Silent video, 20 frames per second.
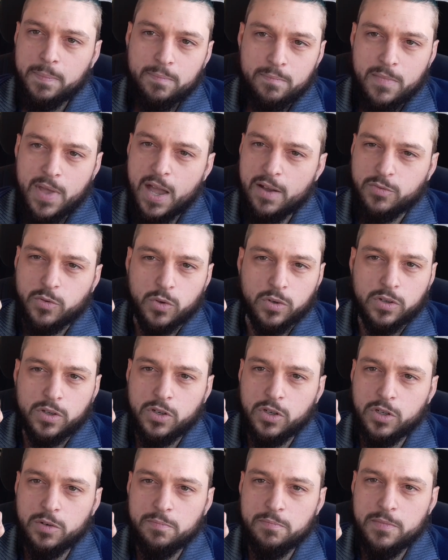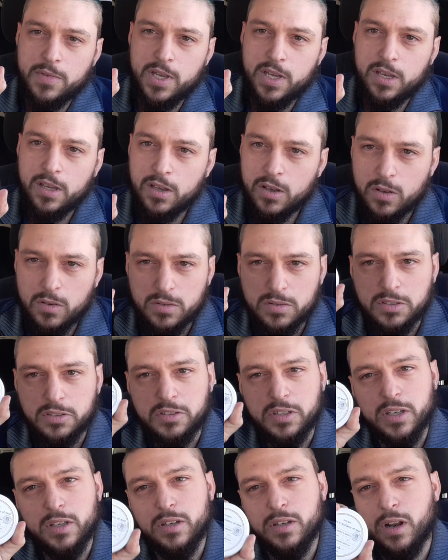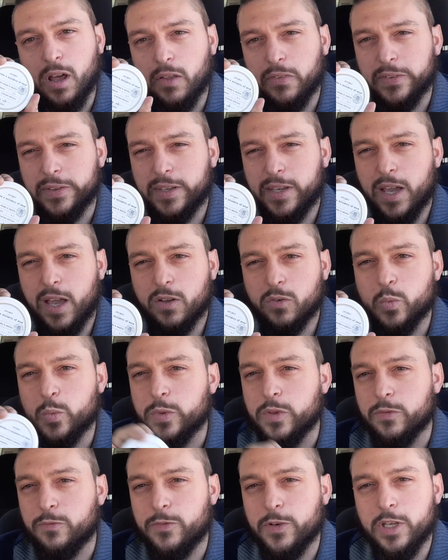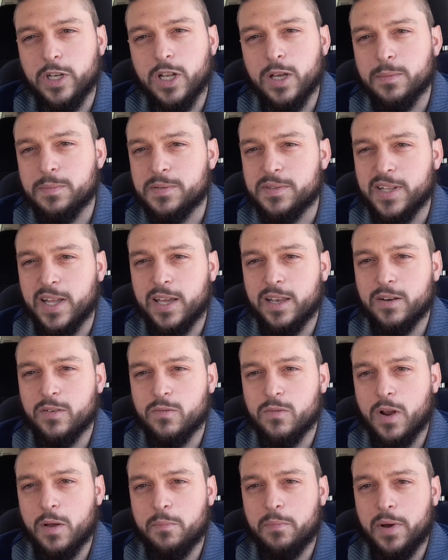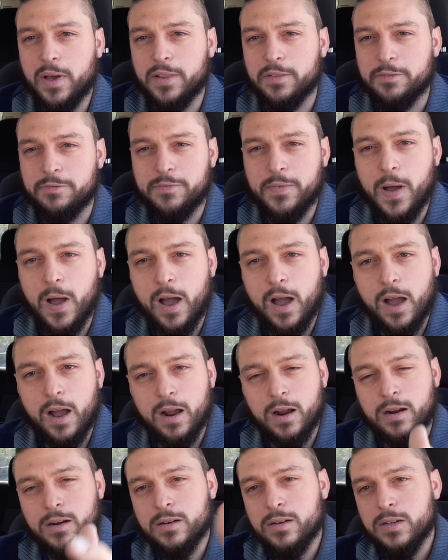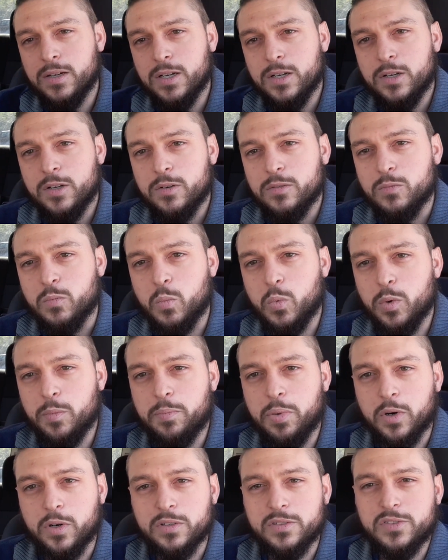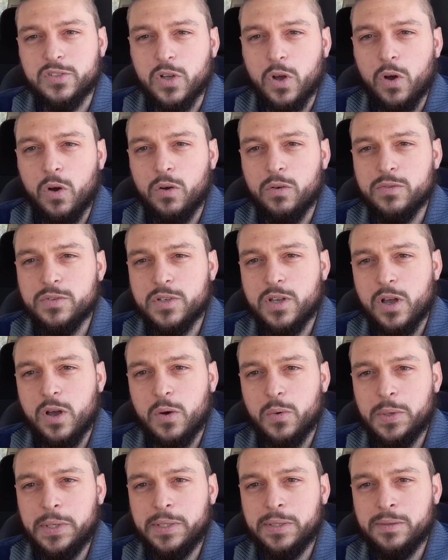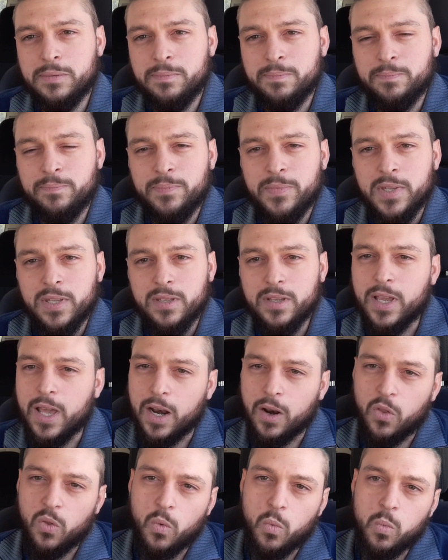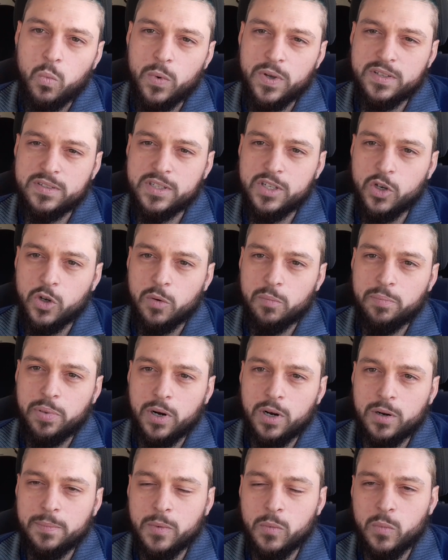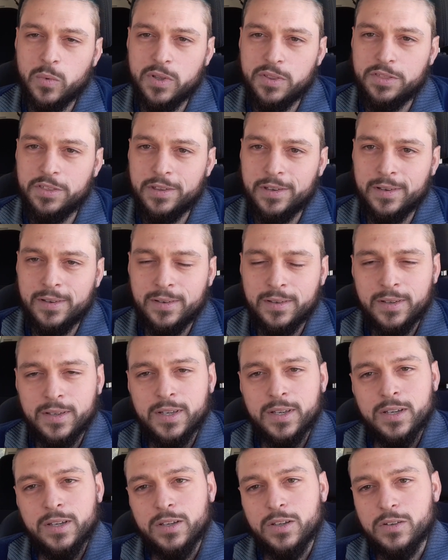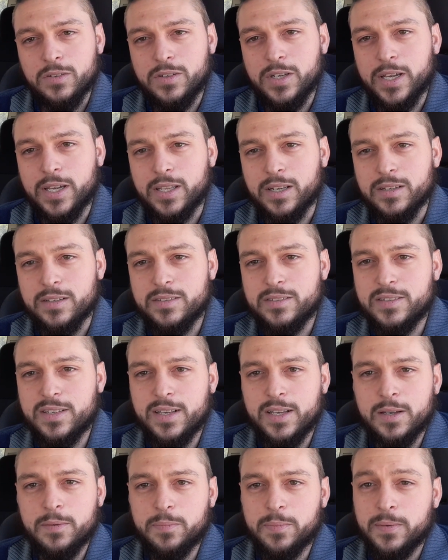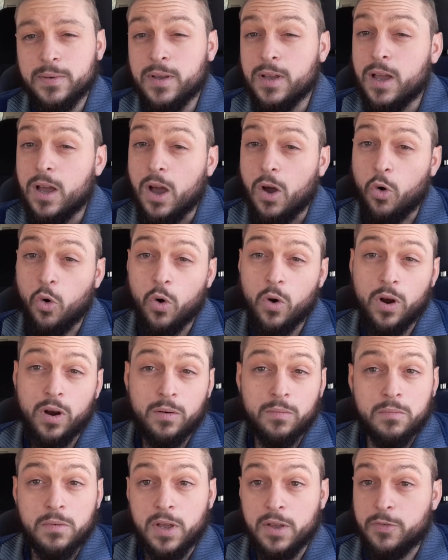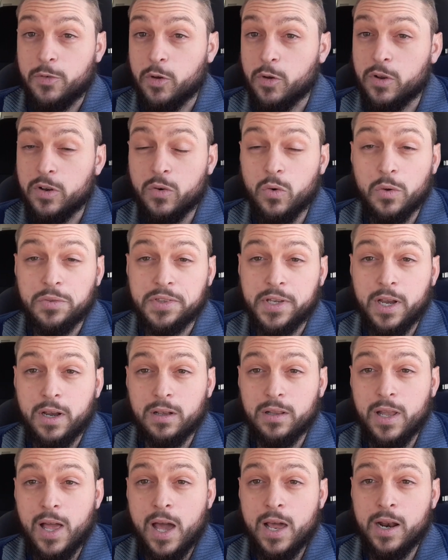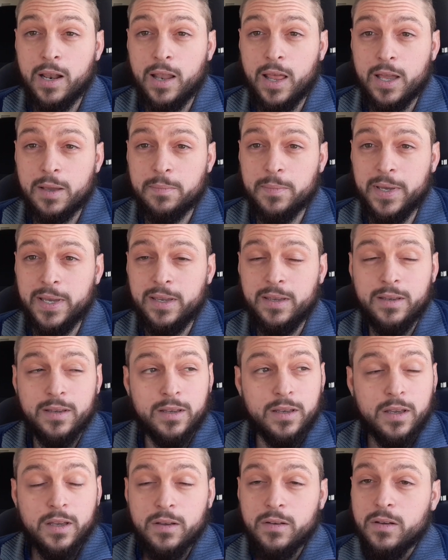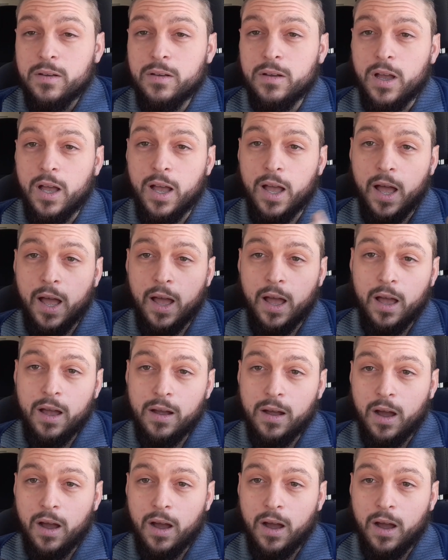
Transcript: after a good meal, sitting on the couch with your feet up, standing right by the fire, wood burning stoves going, you got a little whiskey or bourbon with you, you're taking a sip, or if you're in North Carolina like me, on